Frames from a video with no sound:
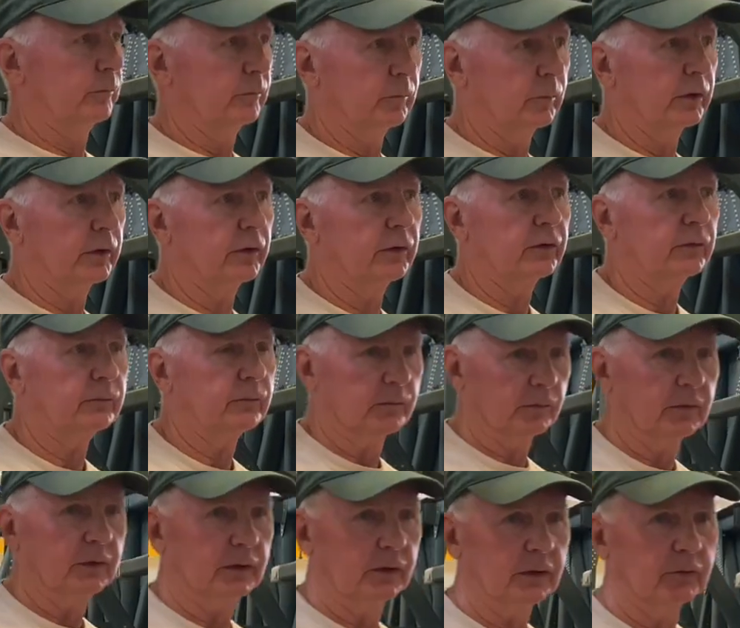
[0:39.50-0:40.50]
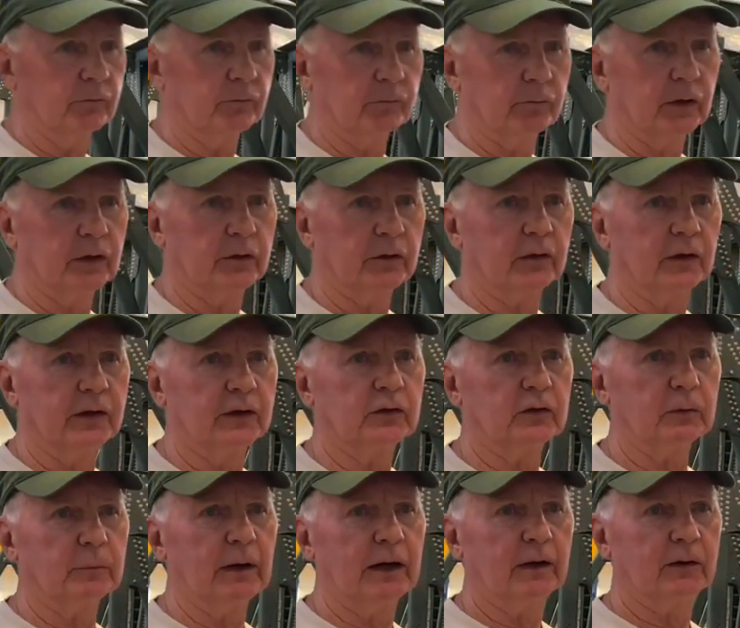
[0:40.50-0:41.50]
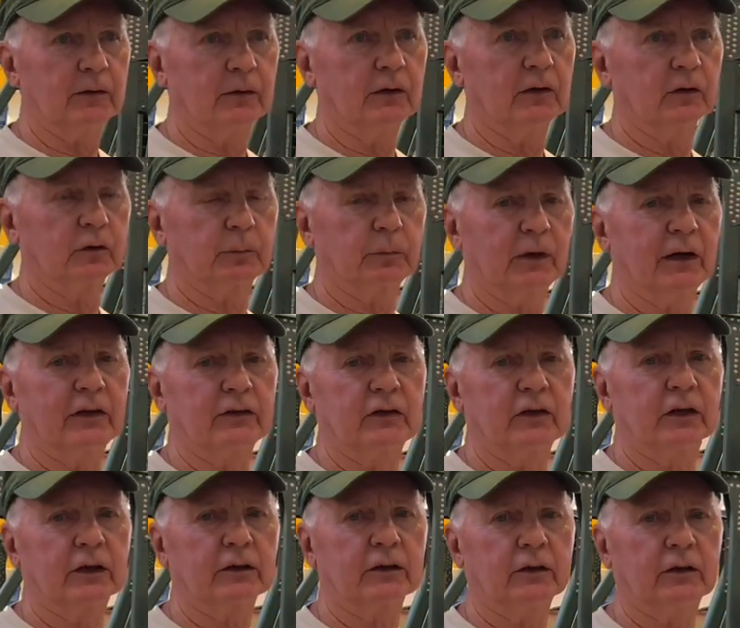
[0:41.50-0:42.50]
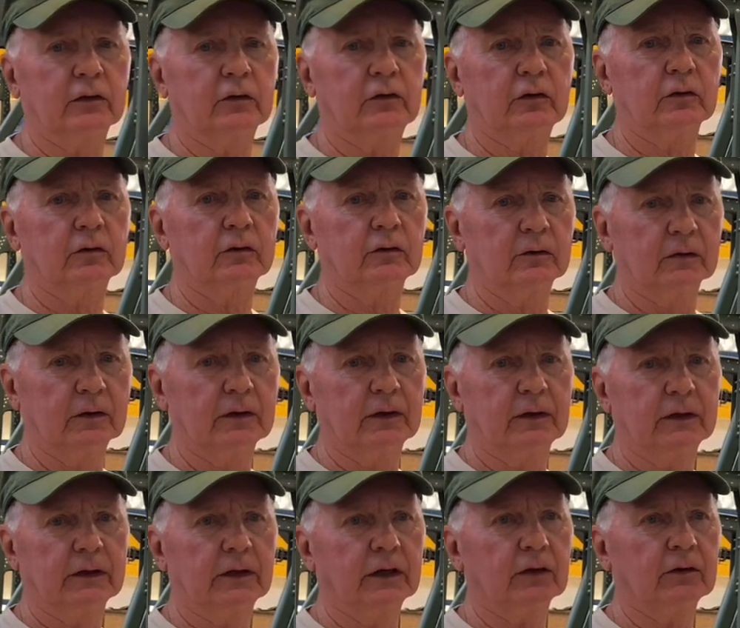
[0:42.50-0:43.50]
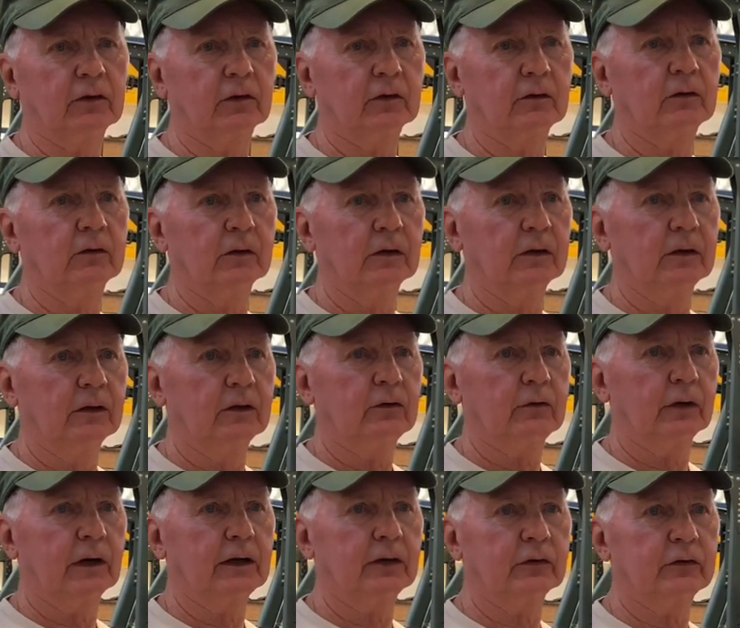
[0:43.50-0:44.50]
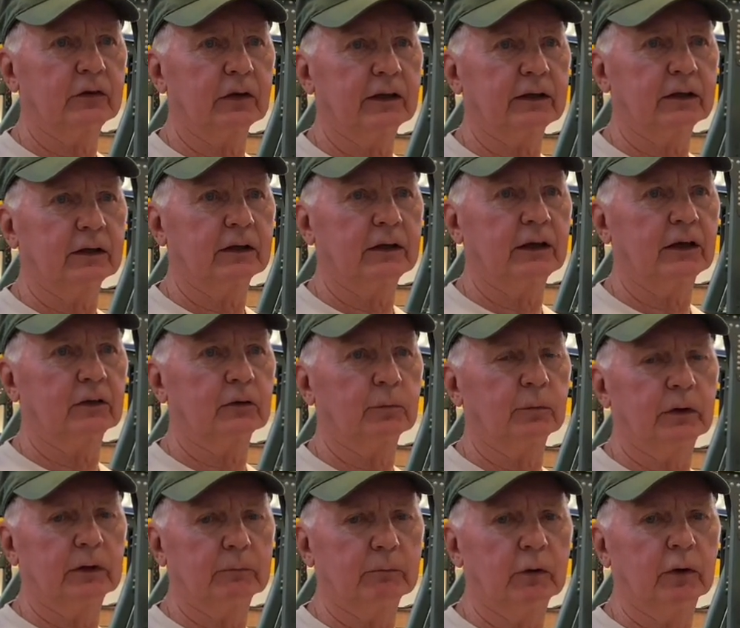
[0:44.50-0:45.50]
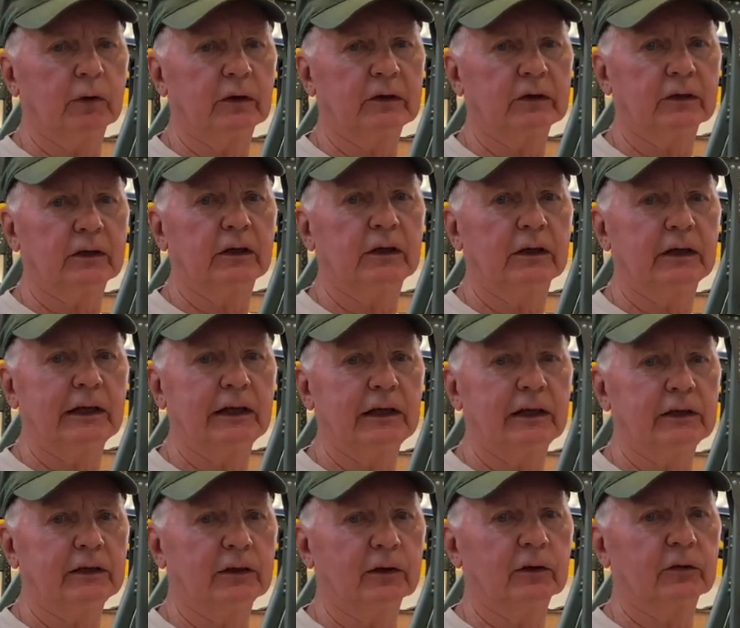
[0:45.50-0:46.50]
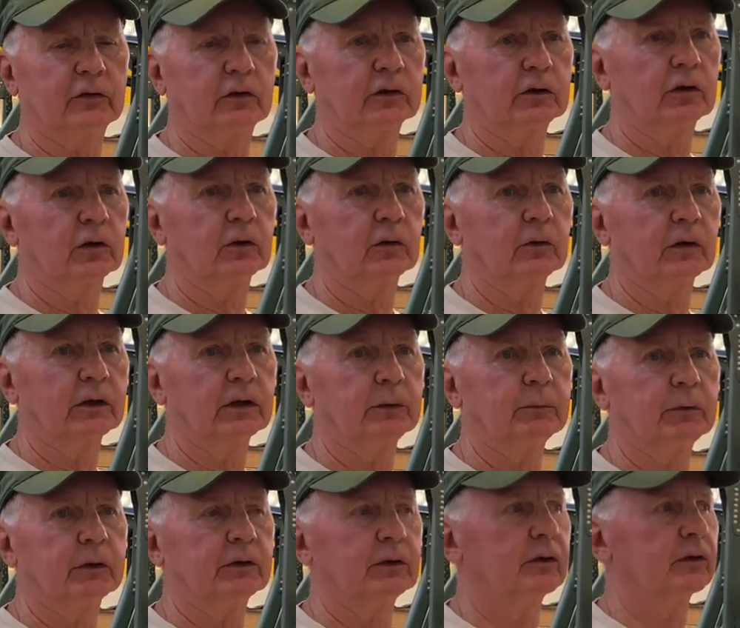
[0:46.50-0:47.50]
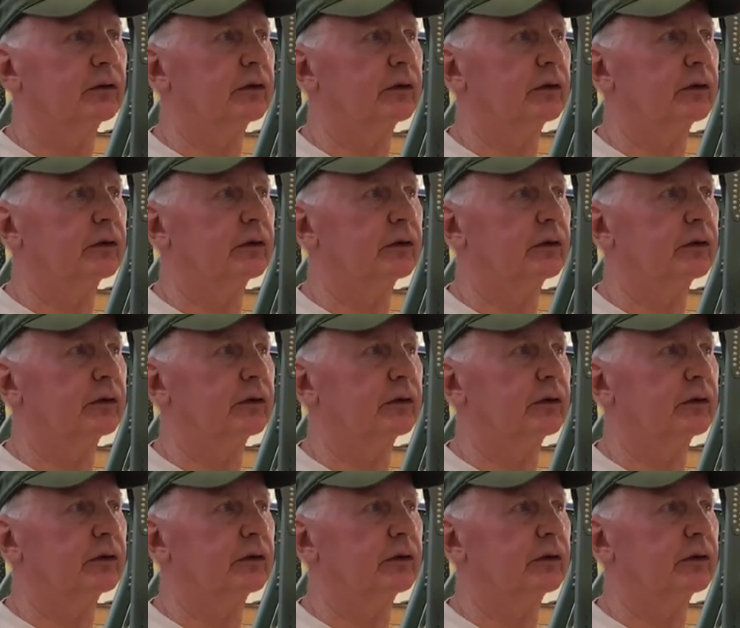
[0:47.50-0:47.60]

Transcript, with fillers: one of the fun things about this project is you get to try to second guess what Boeing did eighty years ago when they put this